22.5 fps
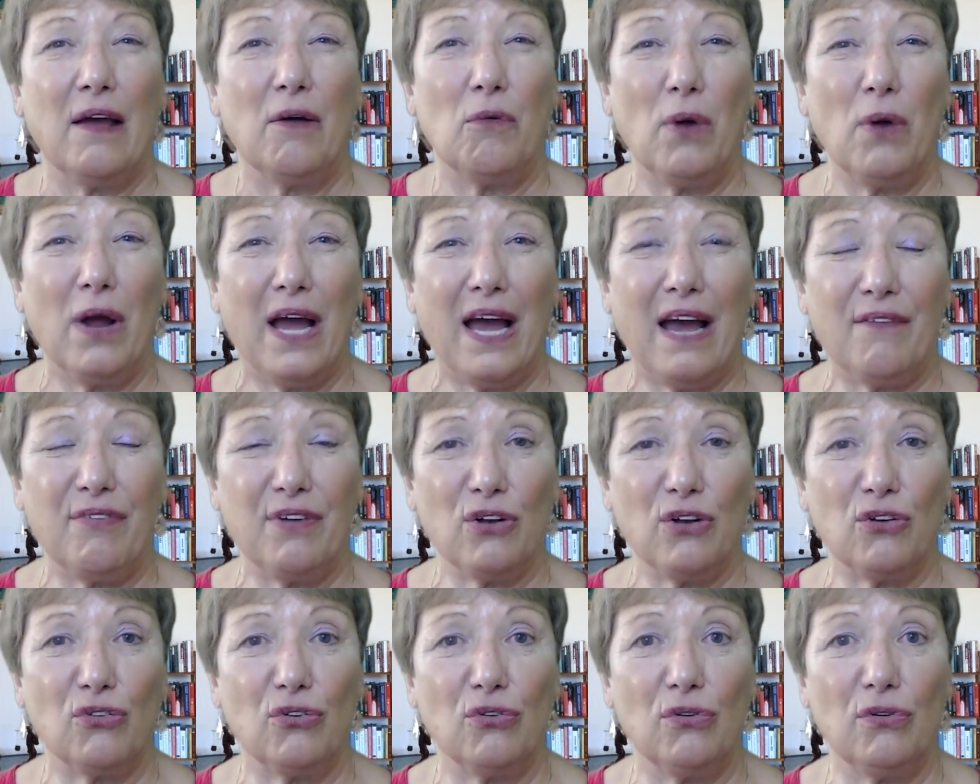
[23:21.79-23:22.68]
we're
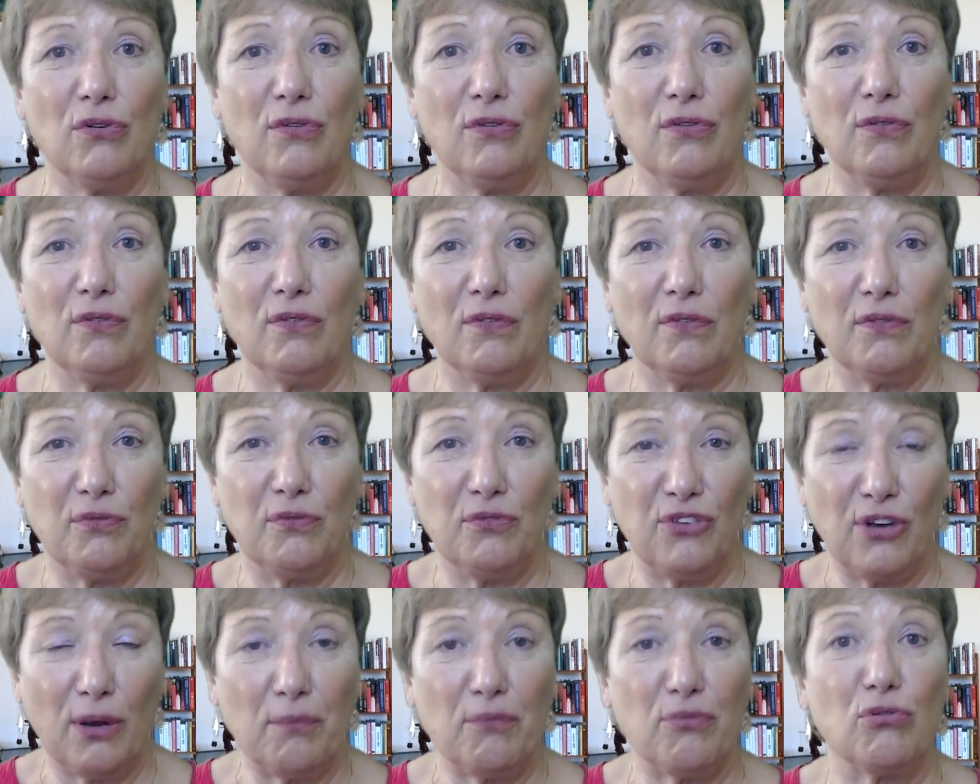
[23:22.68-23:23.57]
having to
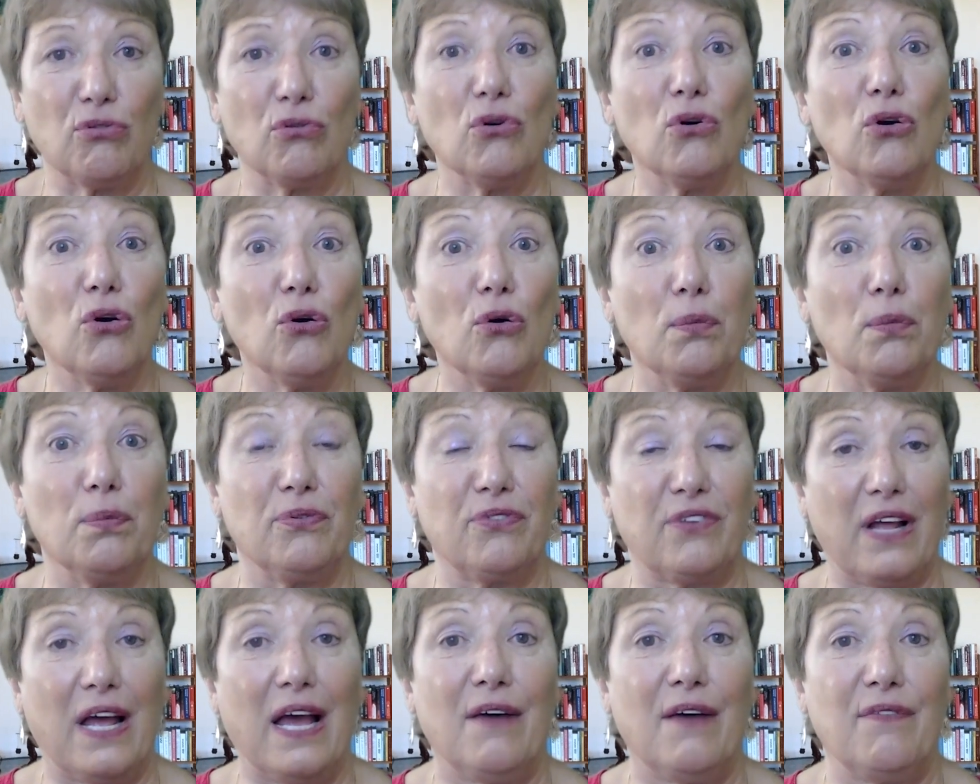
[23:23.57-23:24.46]
jump through
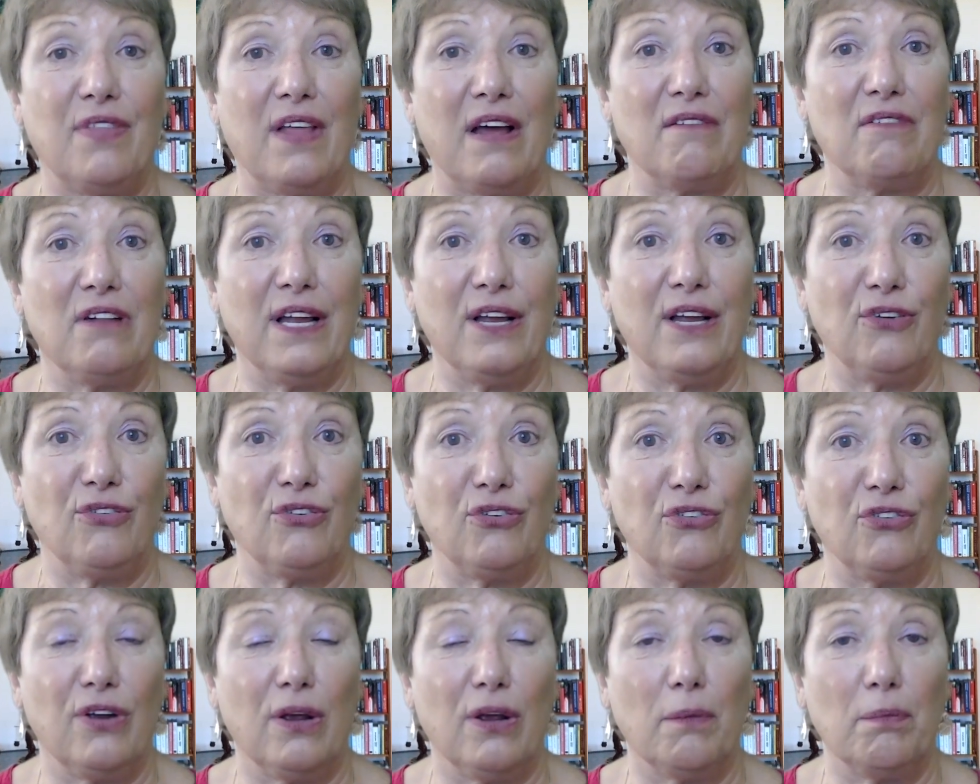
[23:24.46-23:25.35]
hoops to have that
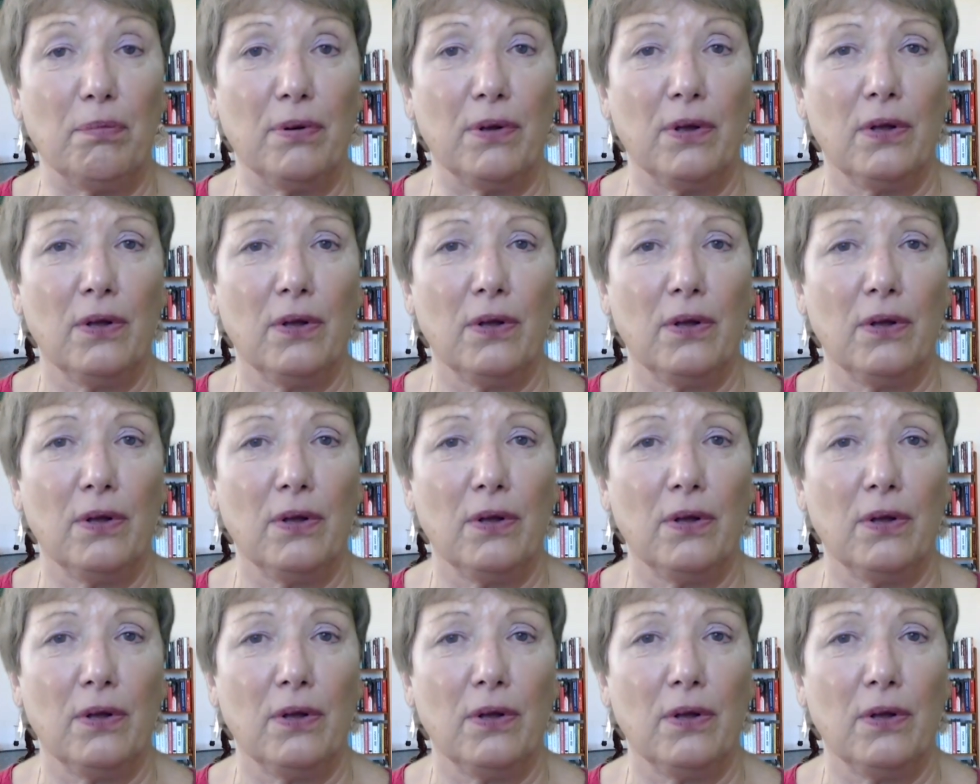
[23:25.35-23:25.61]
relationship